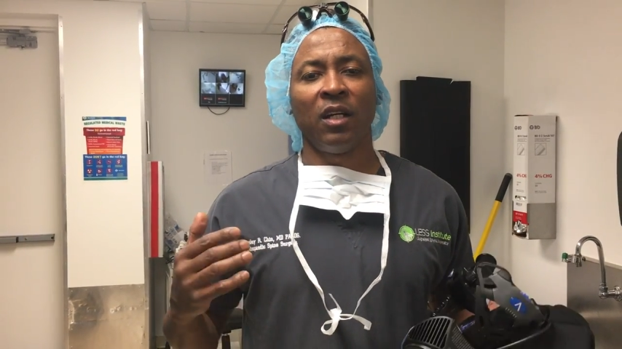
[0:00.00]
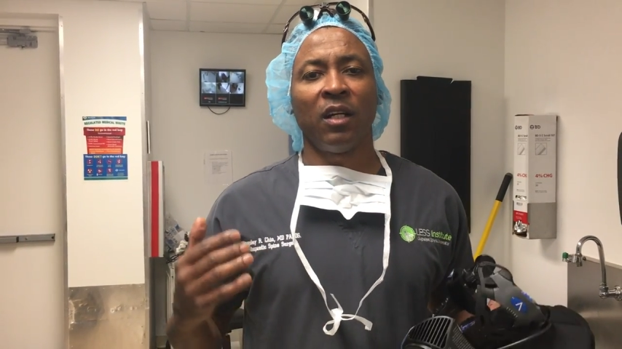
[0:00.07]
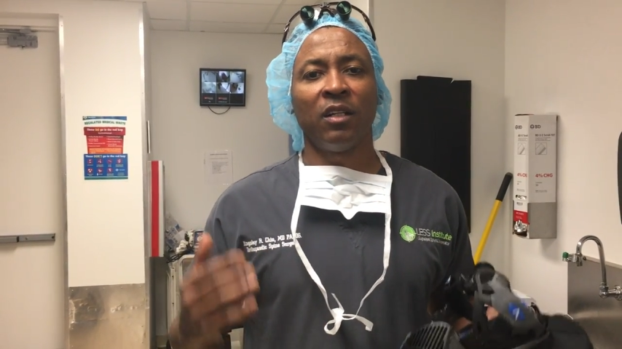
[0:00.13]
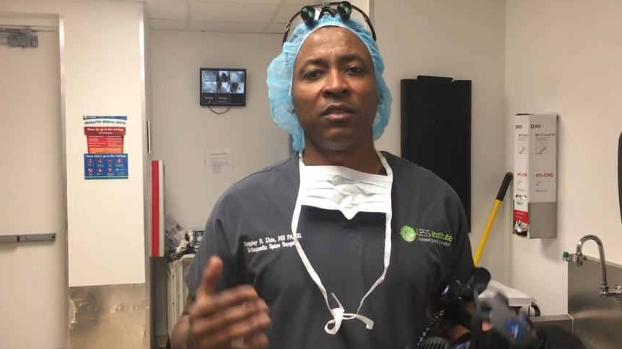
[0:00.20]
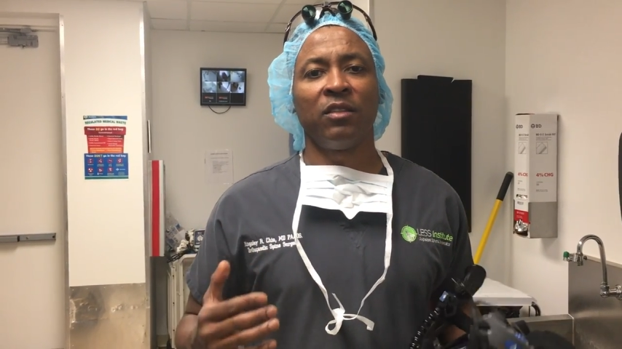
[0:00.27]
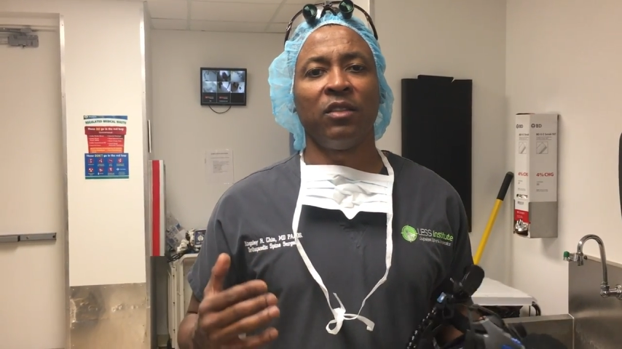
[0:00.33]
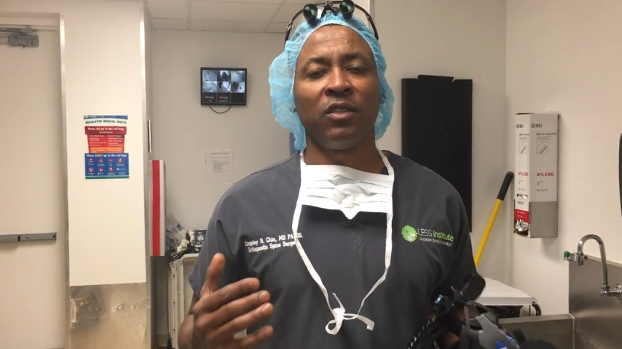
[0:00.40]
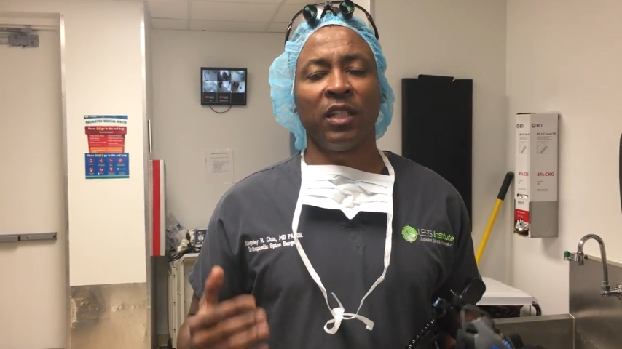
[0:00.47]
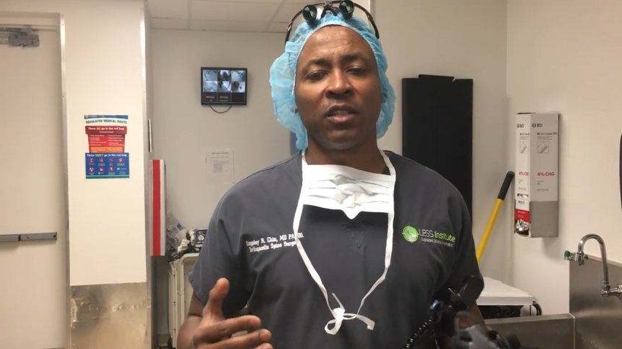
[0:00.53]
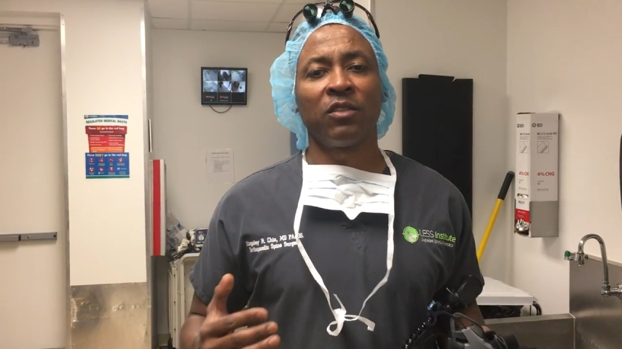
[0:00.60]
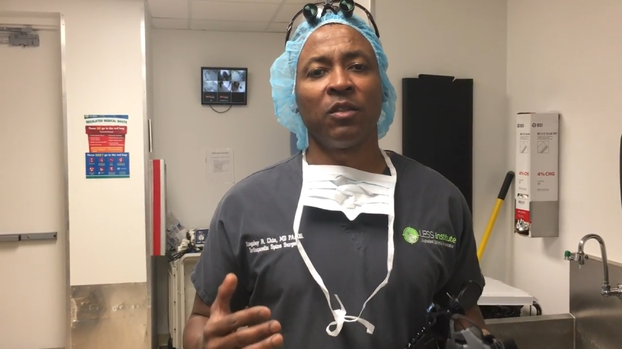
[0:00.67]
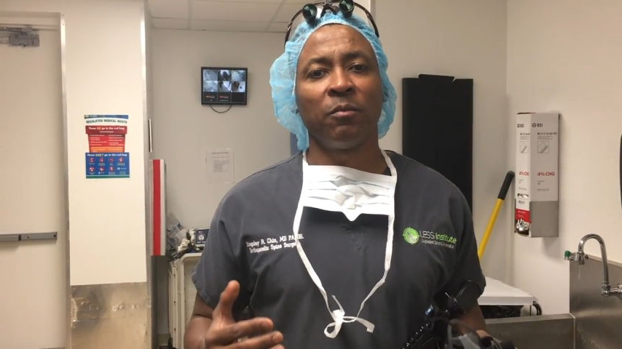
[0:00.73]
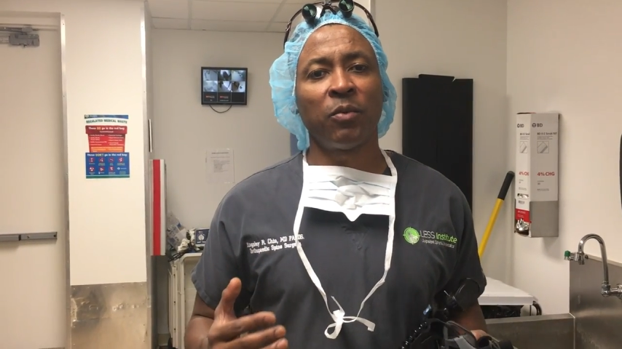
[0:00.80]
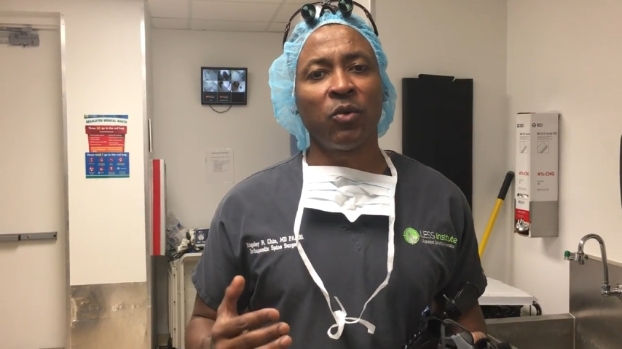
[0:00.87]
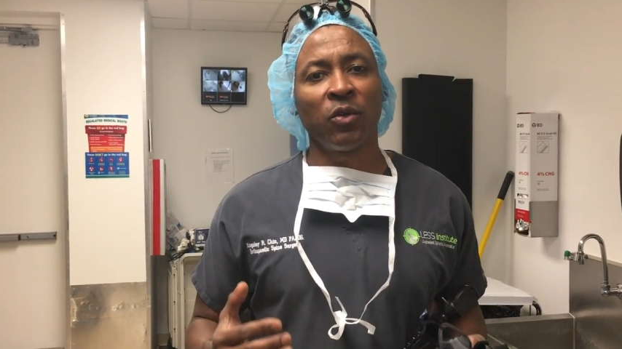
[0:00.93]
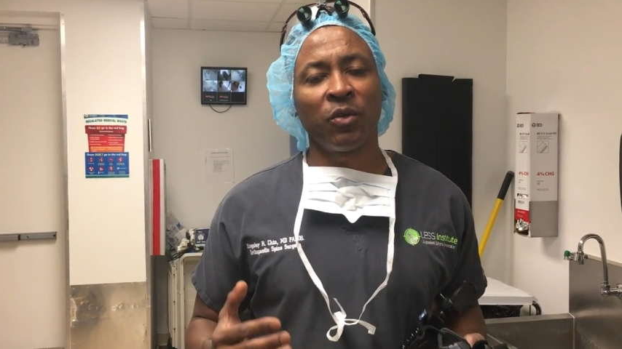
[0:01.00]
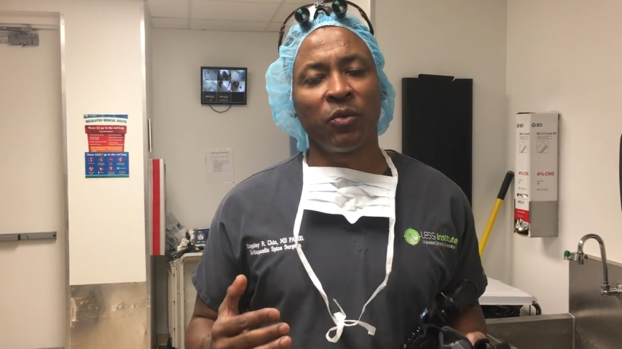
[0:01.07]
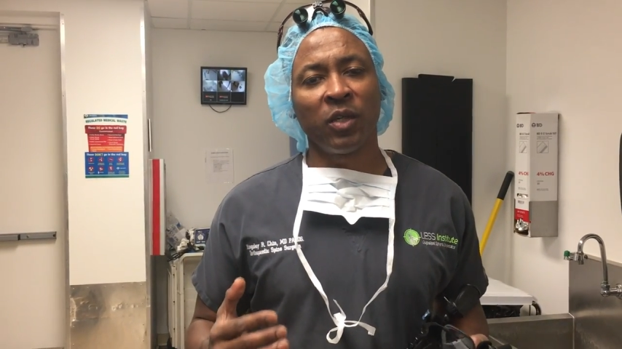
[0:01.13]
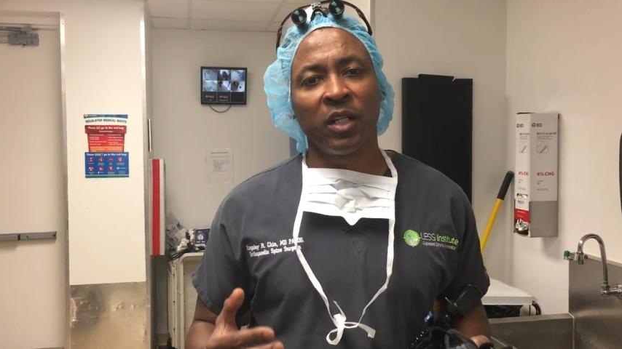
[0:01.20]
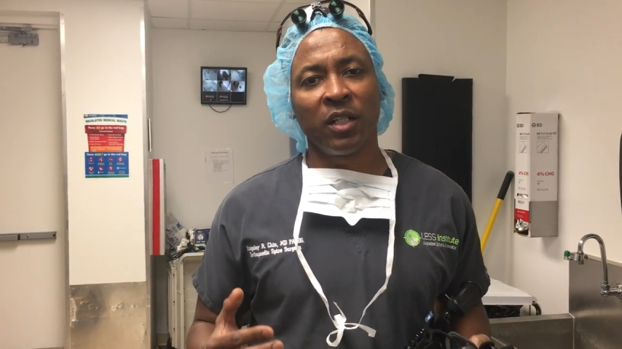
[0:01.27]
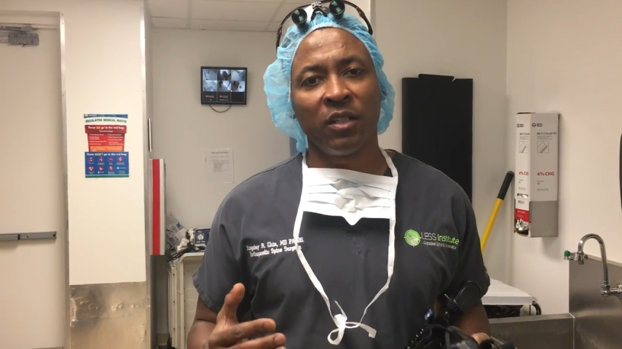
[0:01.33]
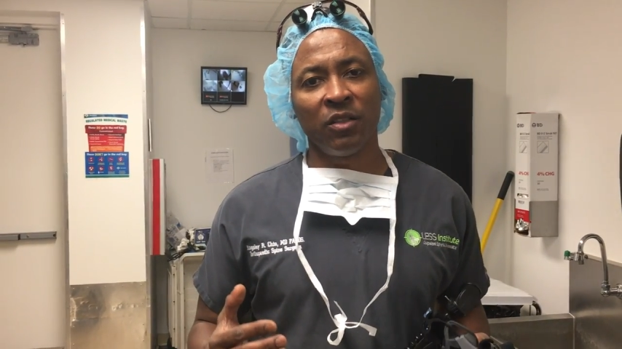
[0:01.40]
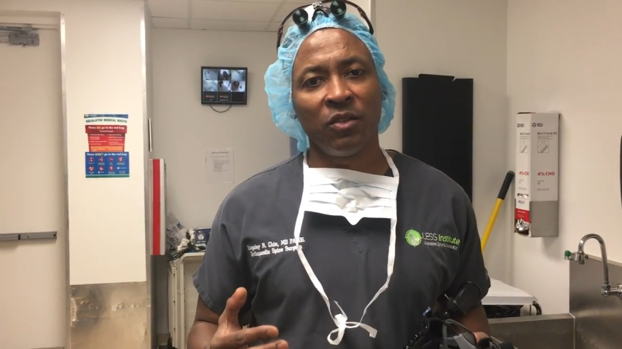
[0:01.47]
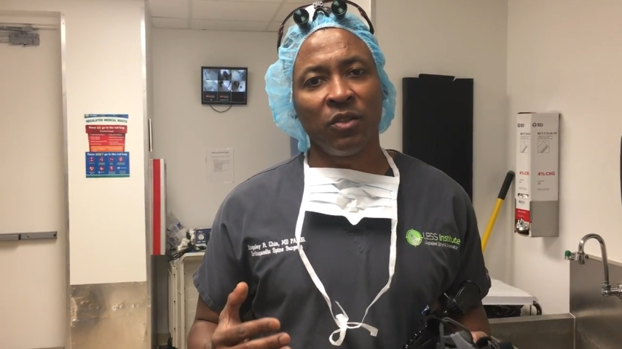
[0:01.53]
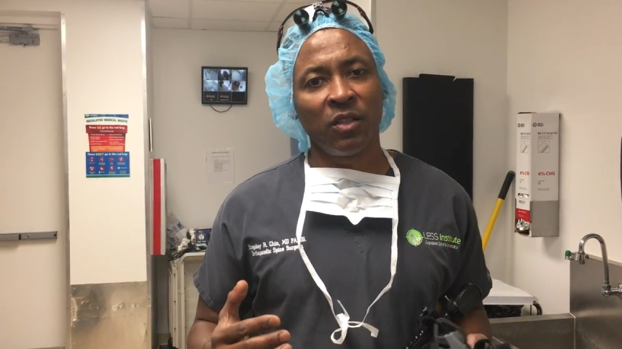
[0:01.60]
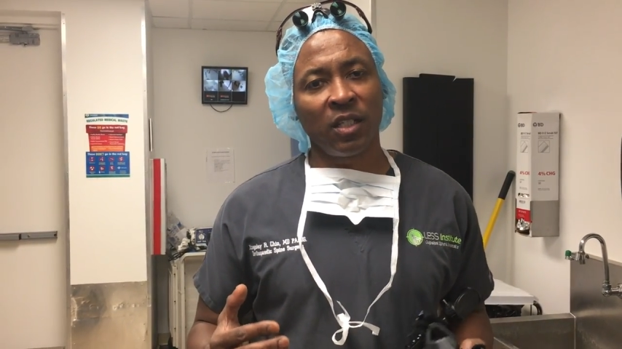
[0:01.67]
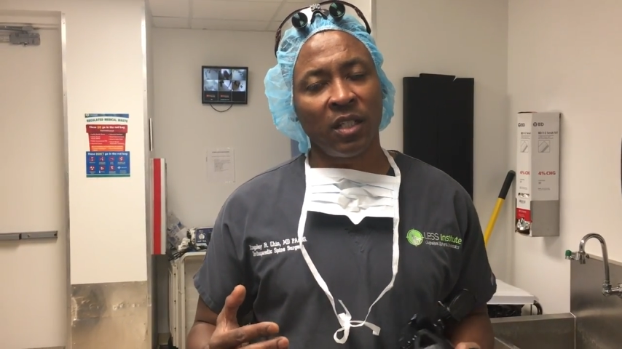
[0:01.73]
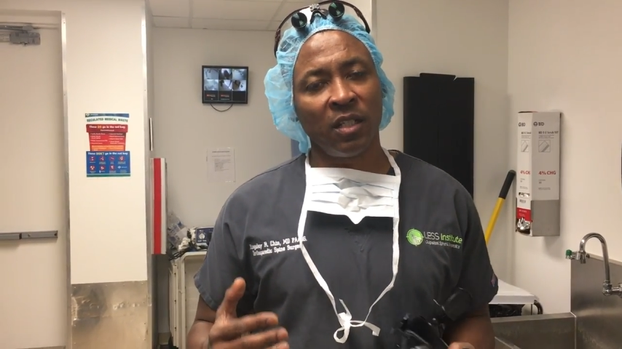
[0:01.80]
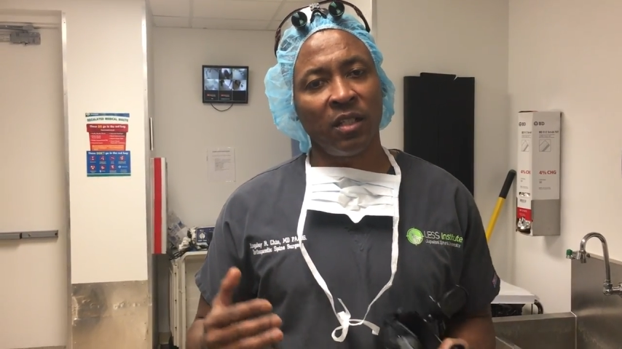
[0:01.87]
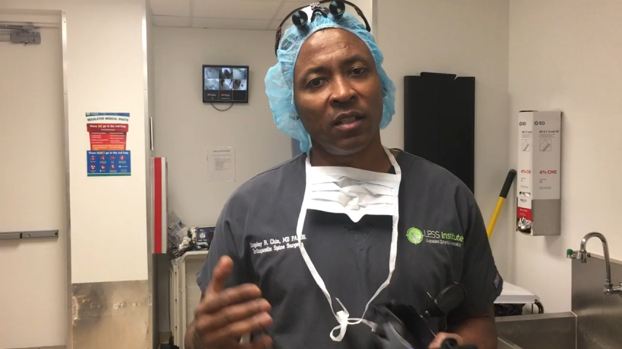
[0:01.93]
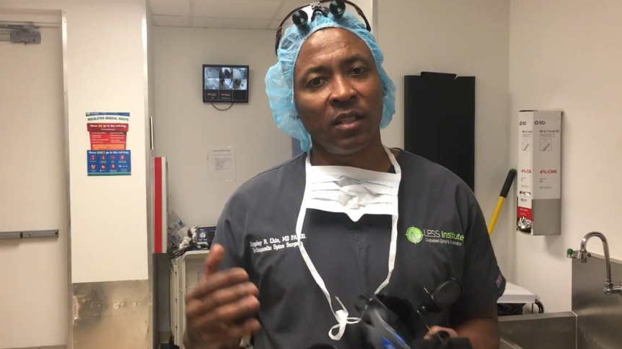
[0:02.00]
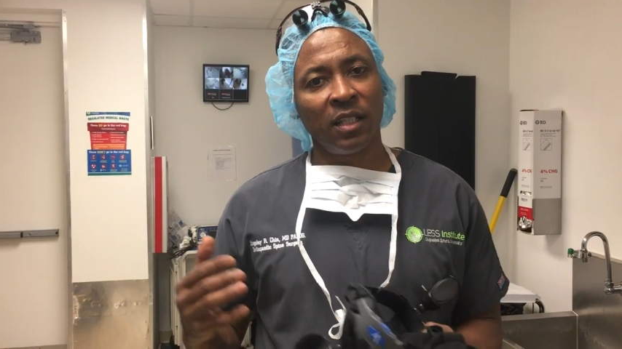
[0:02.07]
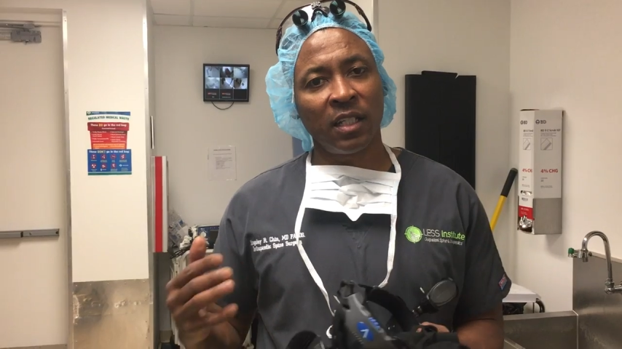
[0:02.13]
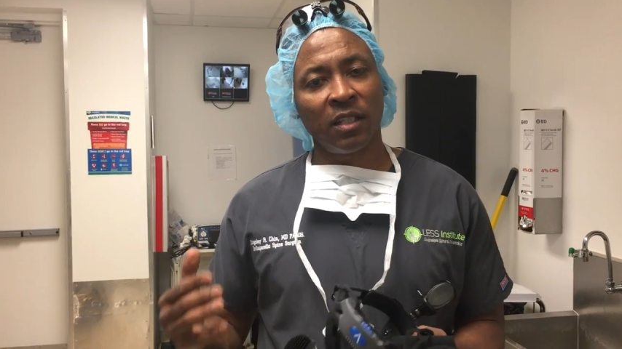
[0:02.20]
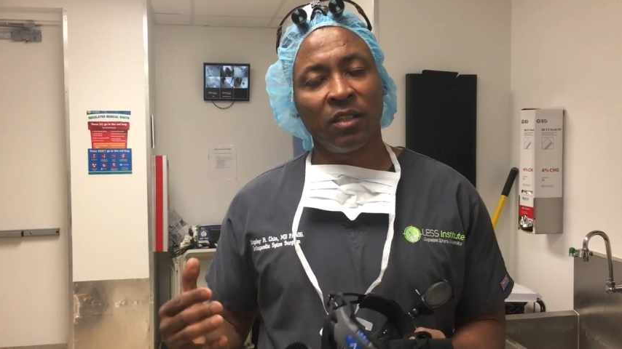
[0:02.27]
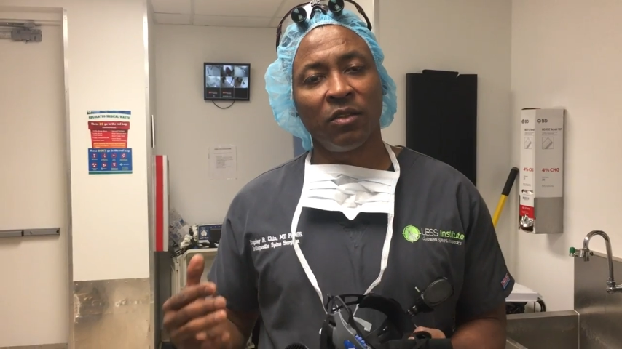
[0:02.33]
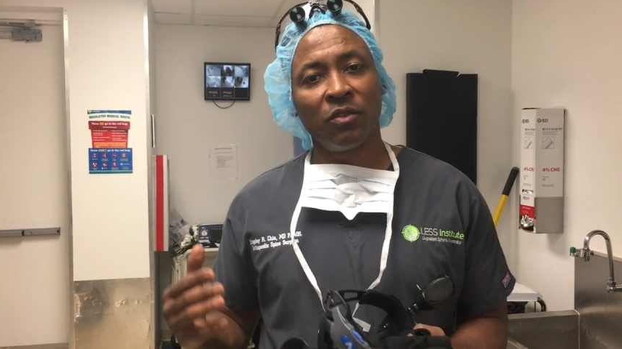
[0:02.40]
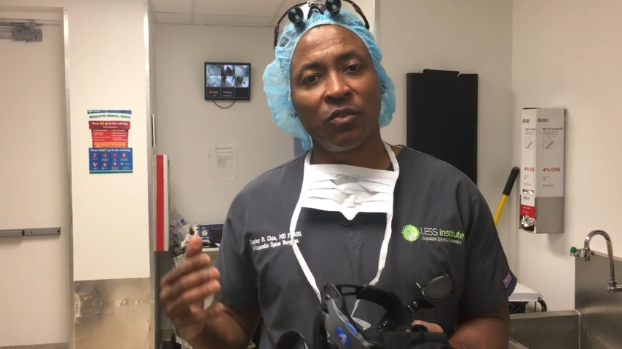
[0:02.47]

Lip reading: until you get to the point where you can get